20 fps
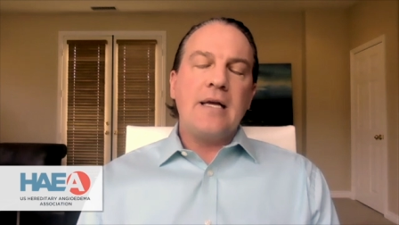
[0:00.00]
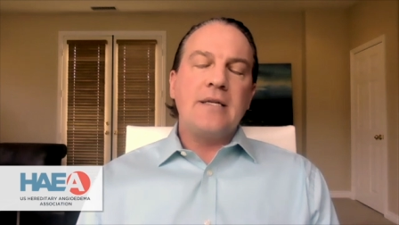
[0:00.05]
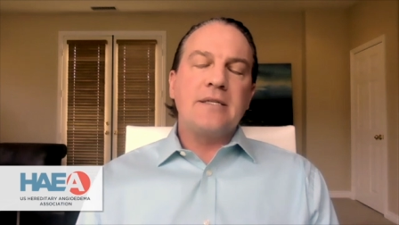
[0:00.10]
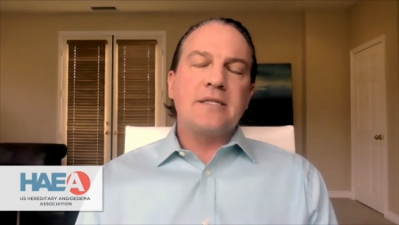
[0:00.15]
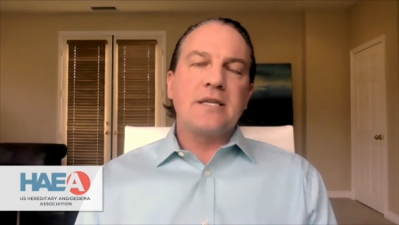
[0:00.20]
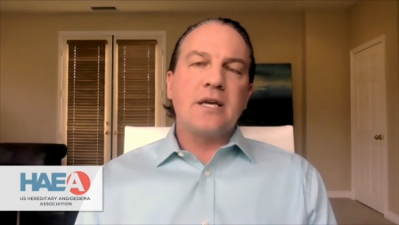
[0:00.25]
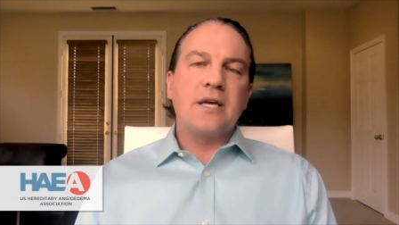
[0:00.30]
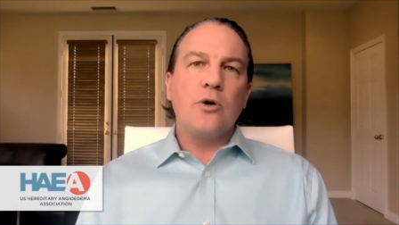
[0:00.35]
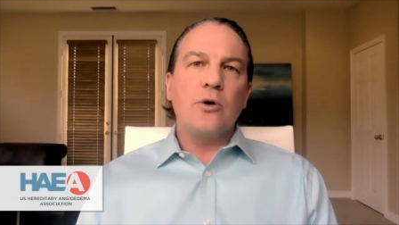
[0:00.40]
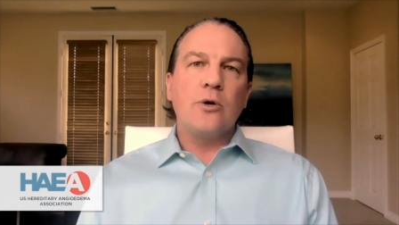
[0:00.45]
and
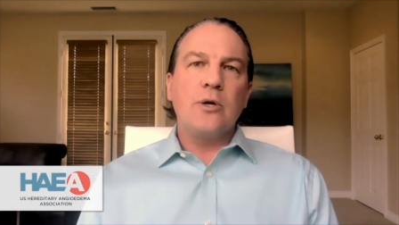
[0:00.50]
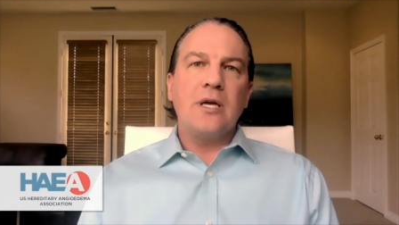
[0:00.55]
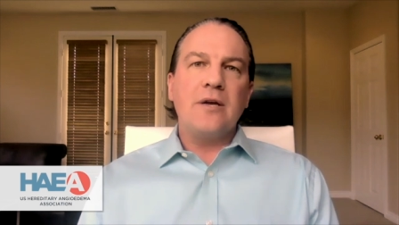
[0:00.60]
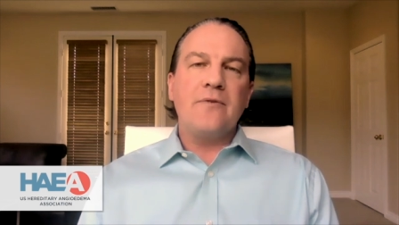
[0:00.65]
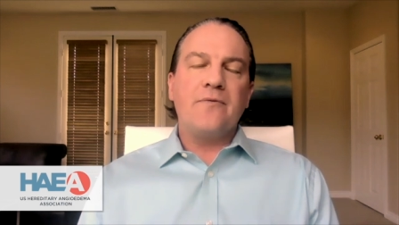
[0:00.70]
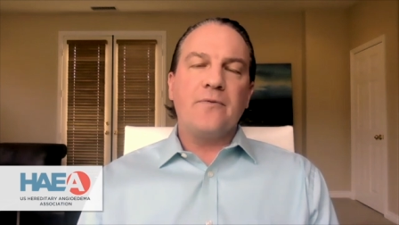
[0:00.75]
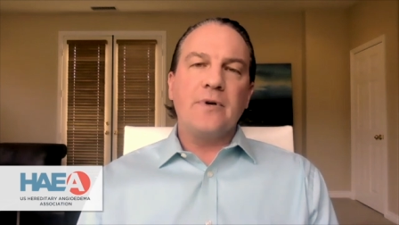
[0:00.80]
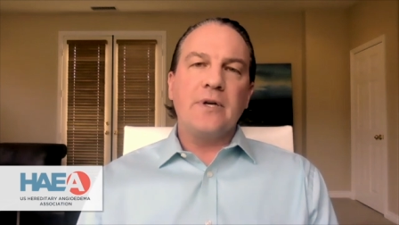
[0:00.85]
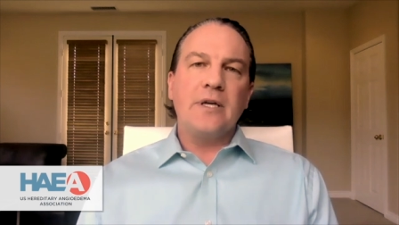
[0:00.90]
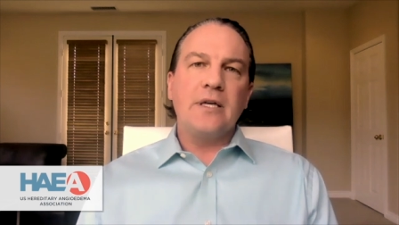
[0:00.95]
so
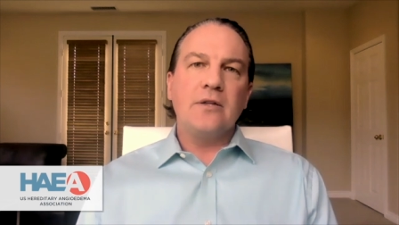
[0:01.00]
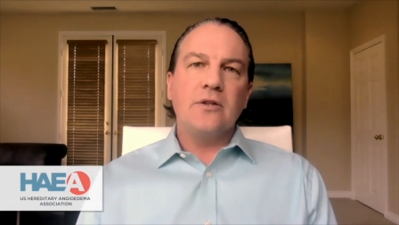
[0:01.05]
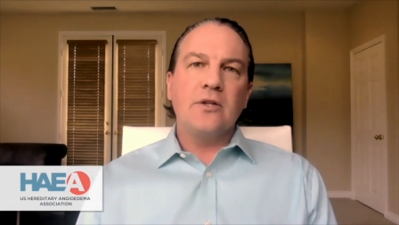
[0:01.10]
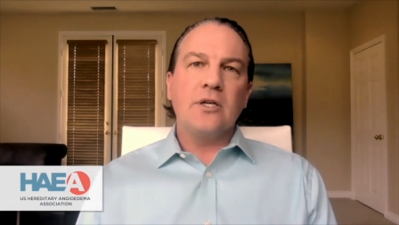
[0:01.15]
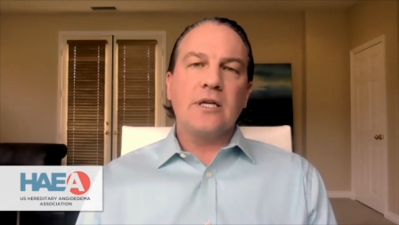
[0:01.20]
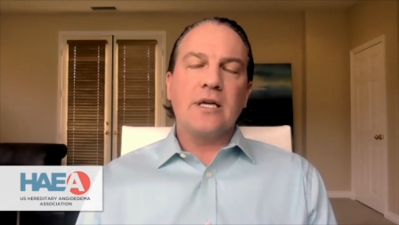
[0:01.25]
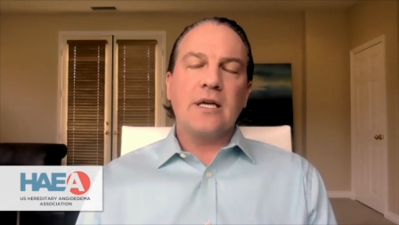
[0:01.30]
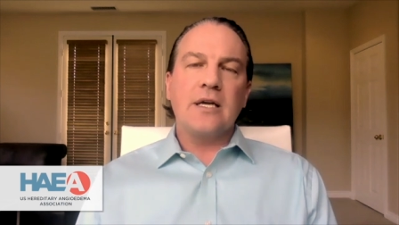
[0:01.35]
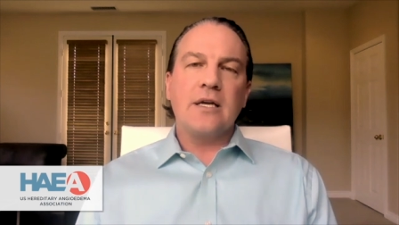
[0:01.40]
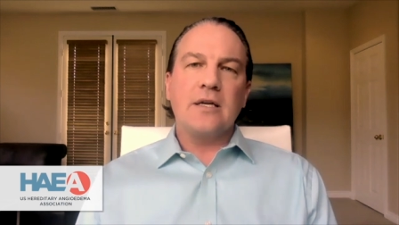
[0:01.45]
if we
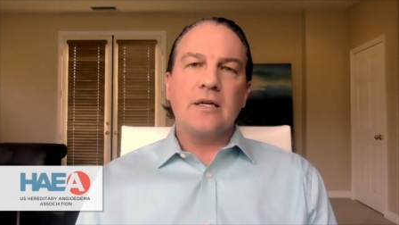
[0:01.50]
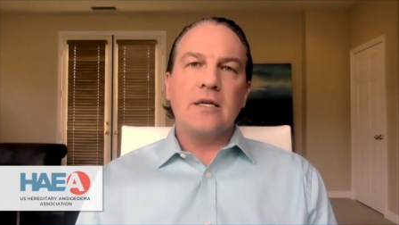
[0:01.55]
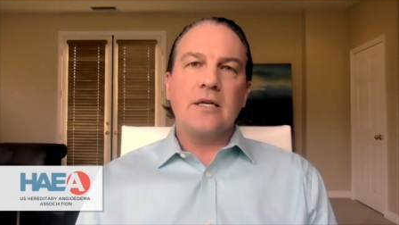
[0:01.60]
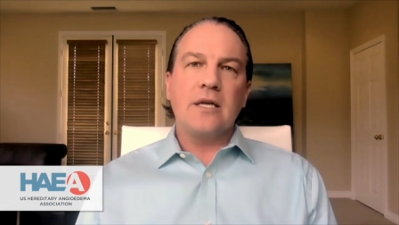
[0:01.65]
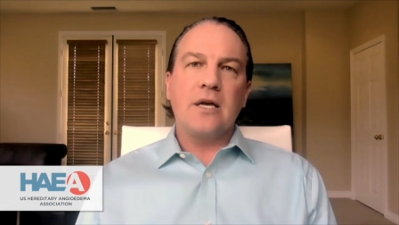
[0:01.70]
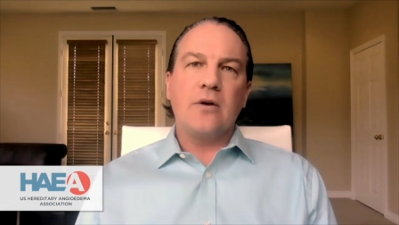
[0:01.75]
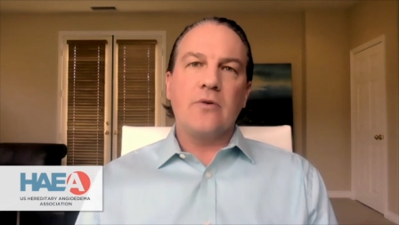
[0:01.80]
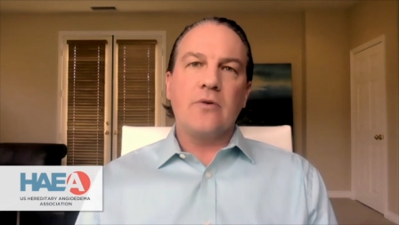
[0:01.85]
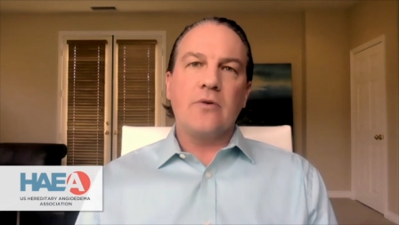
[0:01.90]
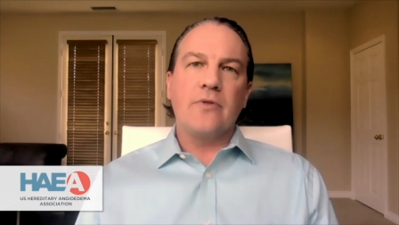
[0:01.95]
look at, you
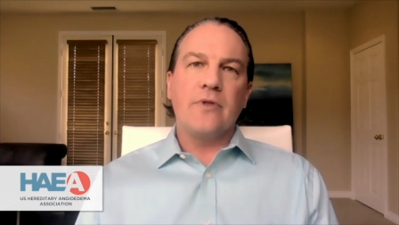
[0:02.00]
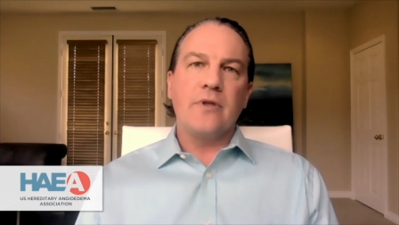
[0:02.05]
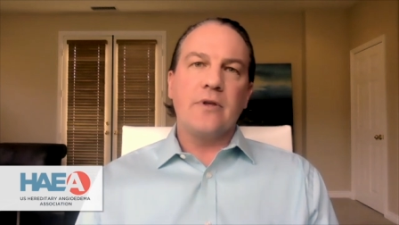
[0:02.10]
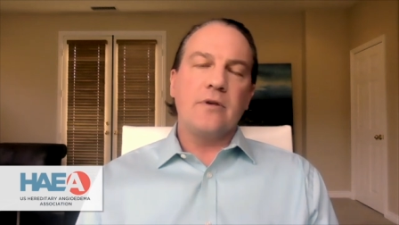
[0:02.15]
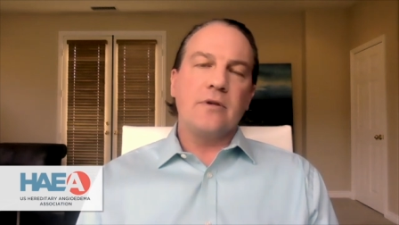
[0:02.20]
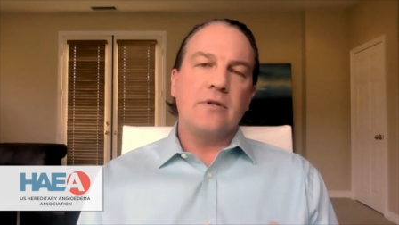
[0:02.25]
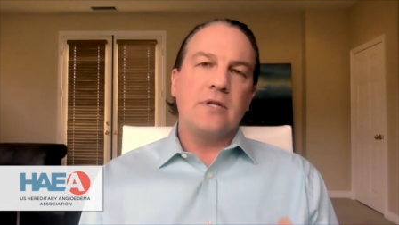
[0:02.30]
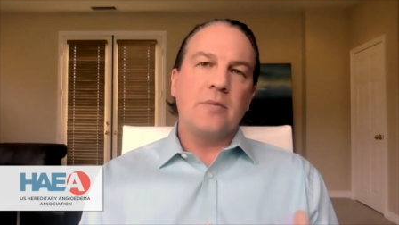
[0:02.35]
know, the,